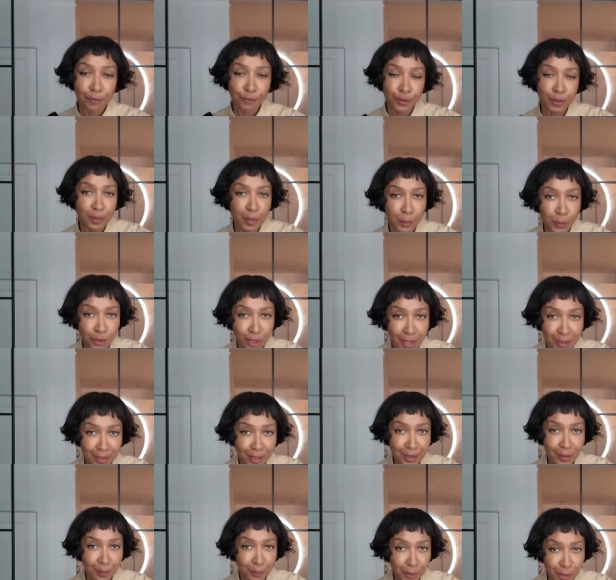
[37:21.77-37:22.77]
from
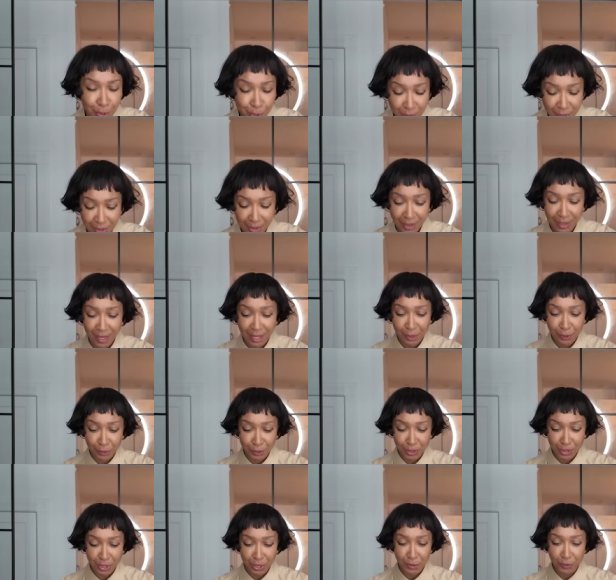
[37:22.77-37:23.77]
Prada Beauty, I
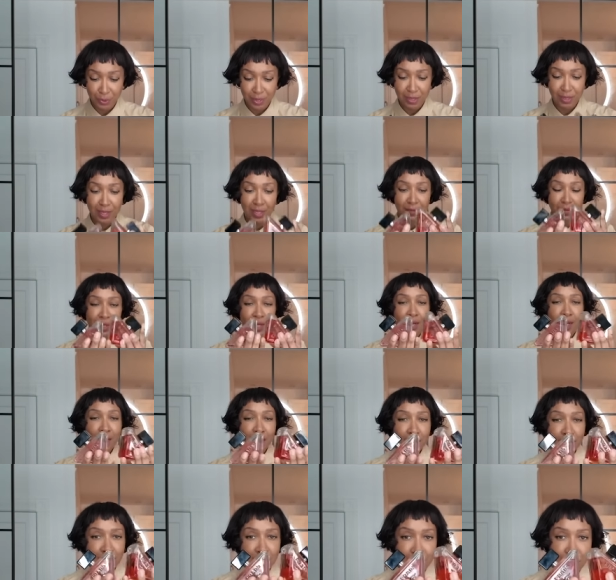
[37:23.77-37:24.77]
also received
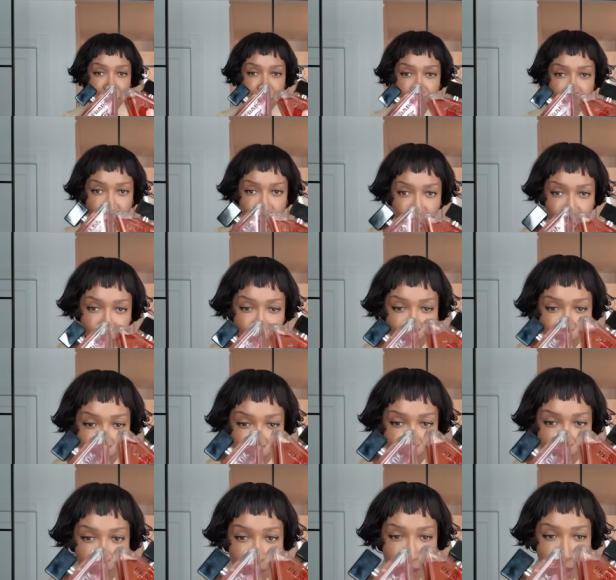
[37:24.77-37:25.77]
these
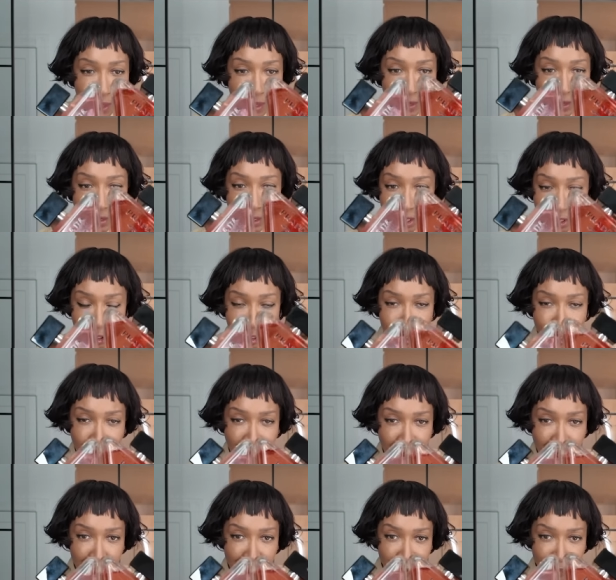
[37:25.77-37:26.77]
two yin and
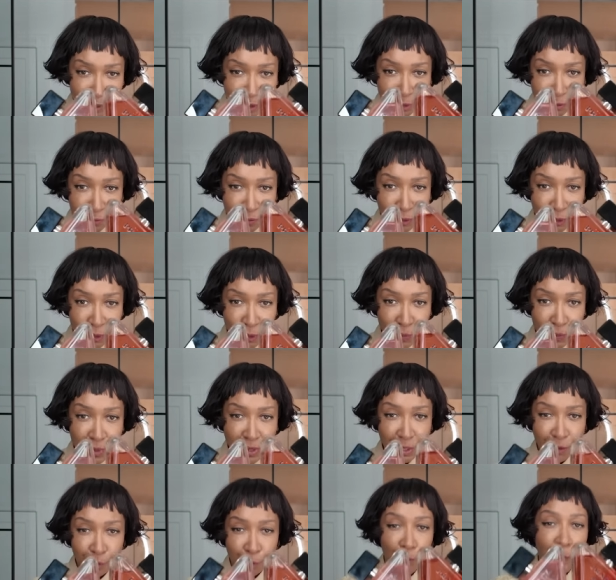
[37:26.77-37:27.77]
yang
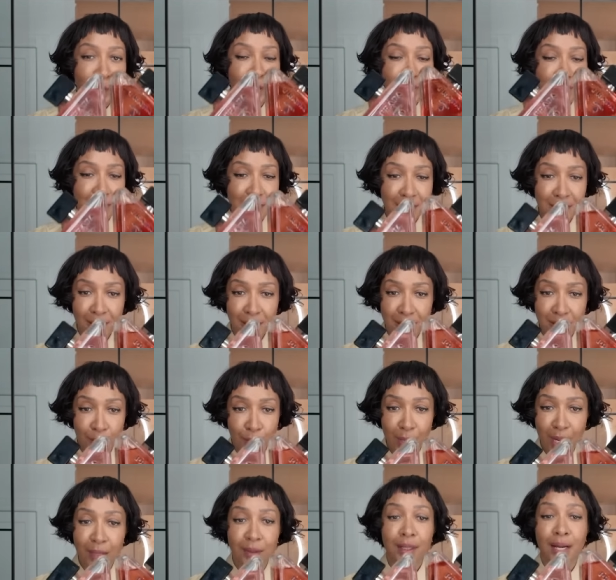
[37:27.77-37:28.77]
perfumes. You've probably seen these
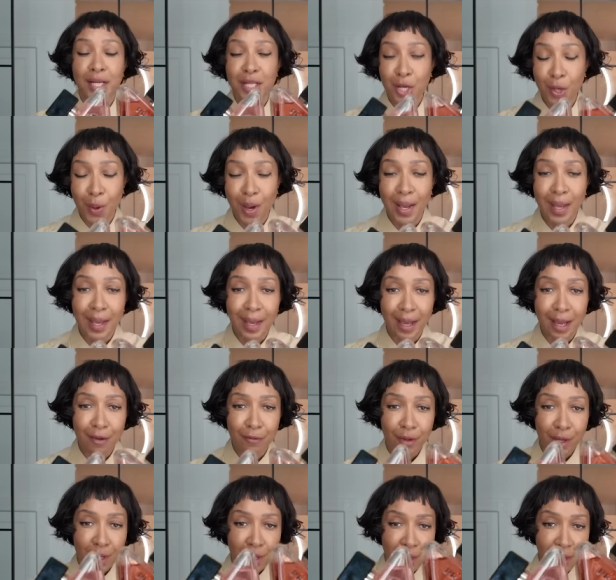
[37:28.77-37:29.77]
around. I know I
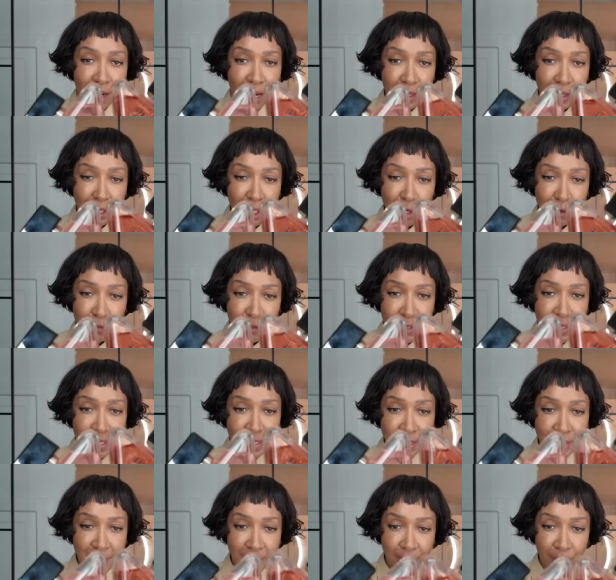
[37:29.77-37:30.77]
have. I love their
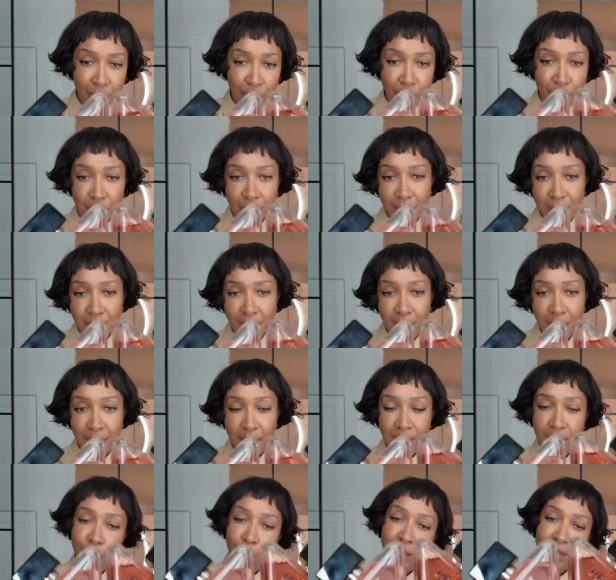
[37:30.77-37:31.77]
signature design
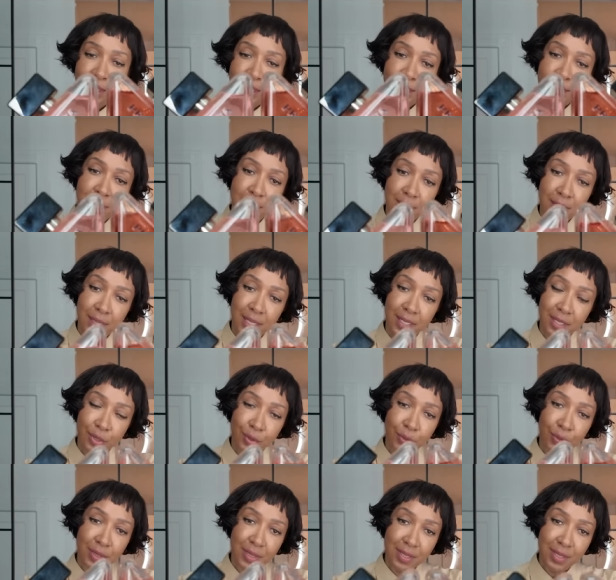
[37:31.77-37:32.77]
and the way they sit
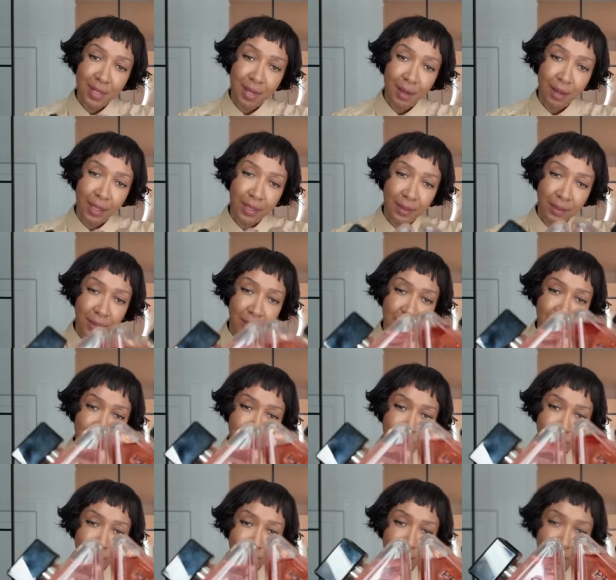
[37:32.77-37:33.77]
on the side. I think that's
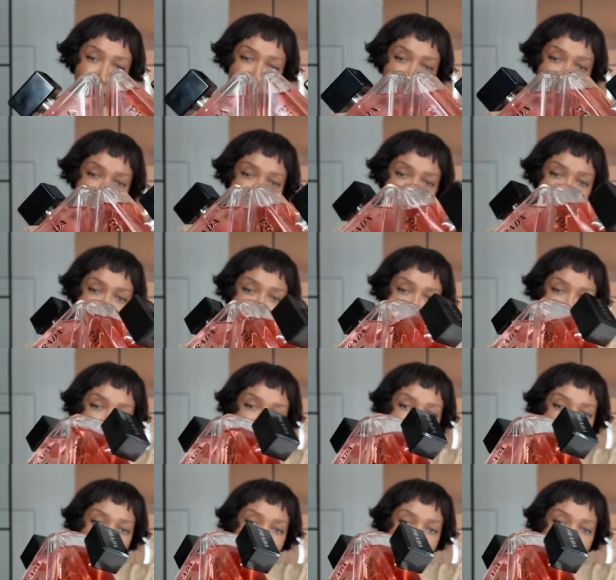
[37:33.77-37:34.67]
such an interesting